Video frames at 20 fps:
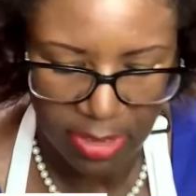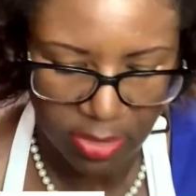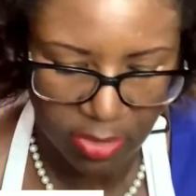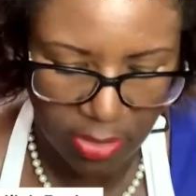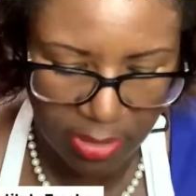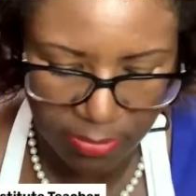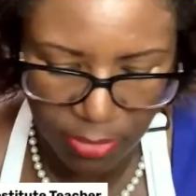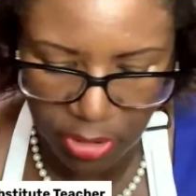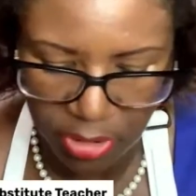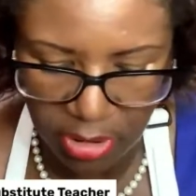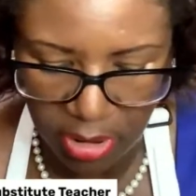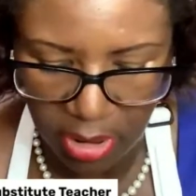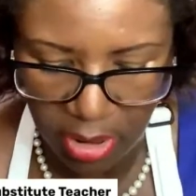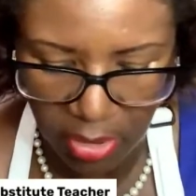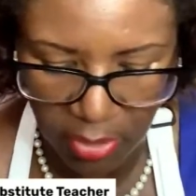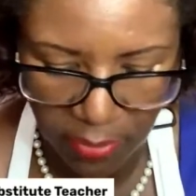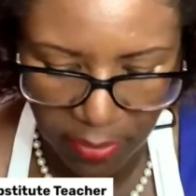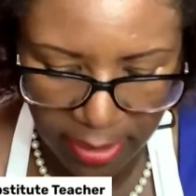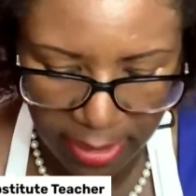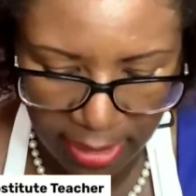So I'm just going
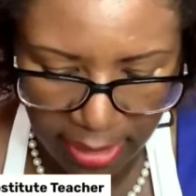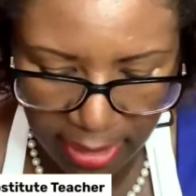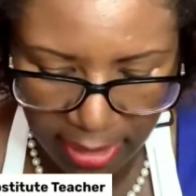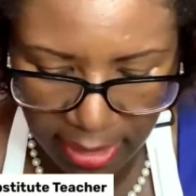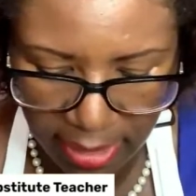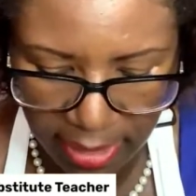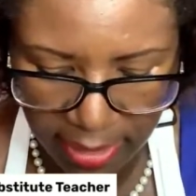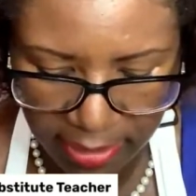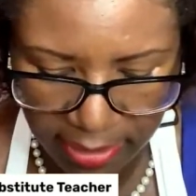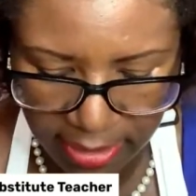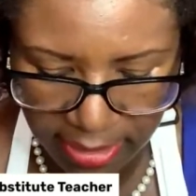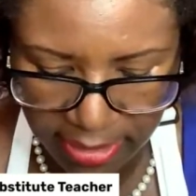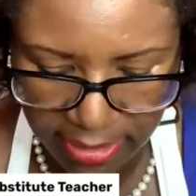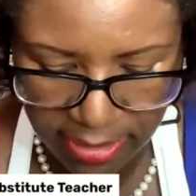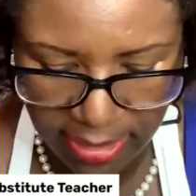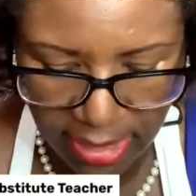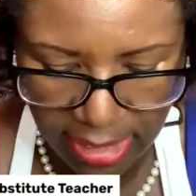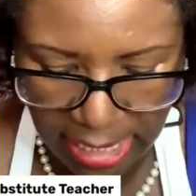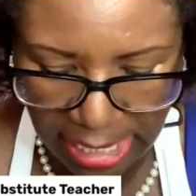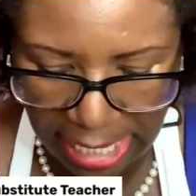to go ahead and cut
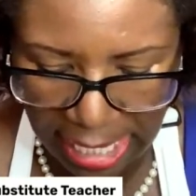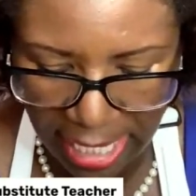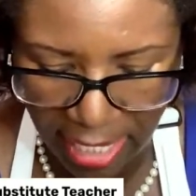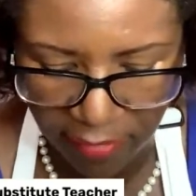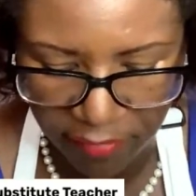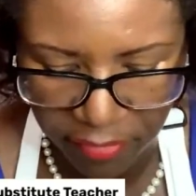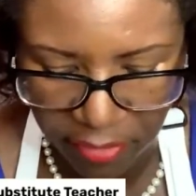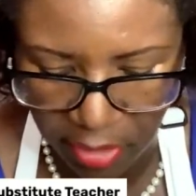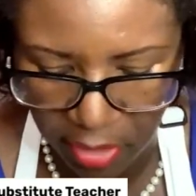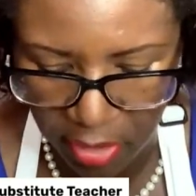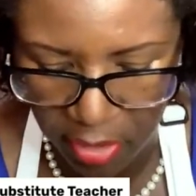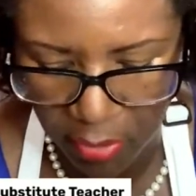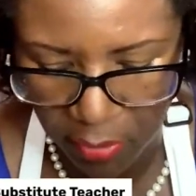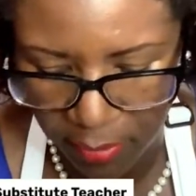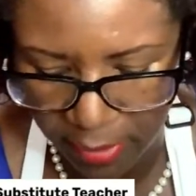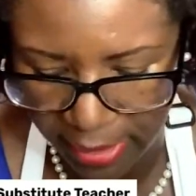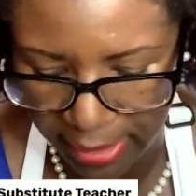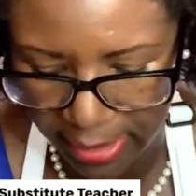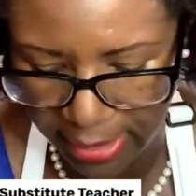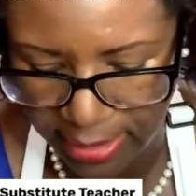this in half
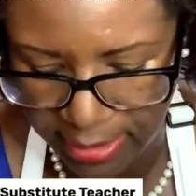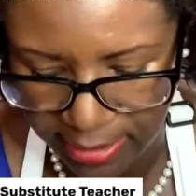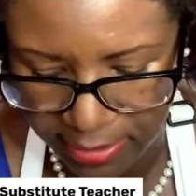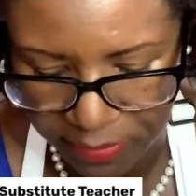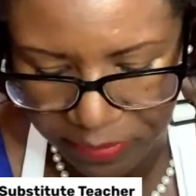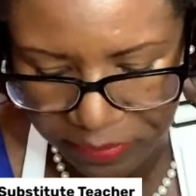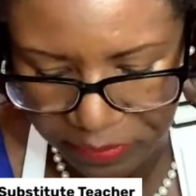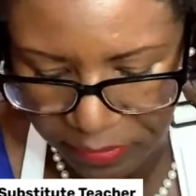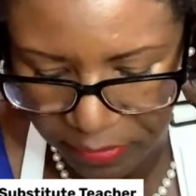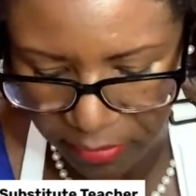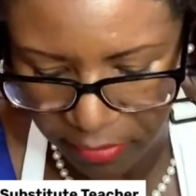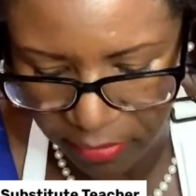long ways.